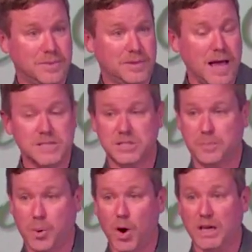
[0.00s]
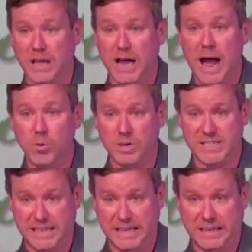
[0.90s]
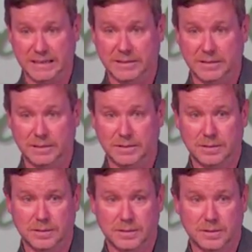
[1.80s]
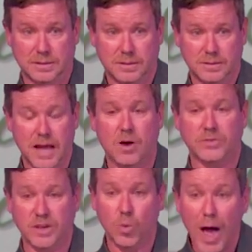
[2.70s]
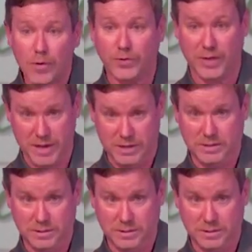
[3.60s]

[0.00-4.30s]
That's the parking lot I want to sit in. The healthy, wealthy.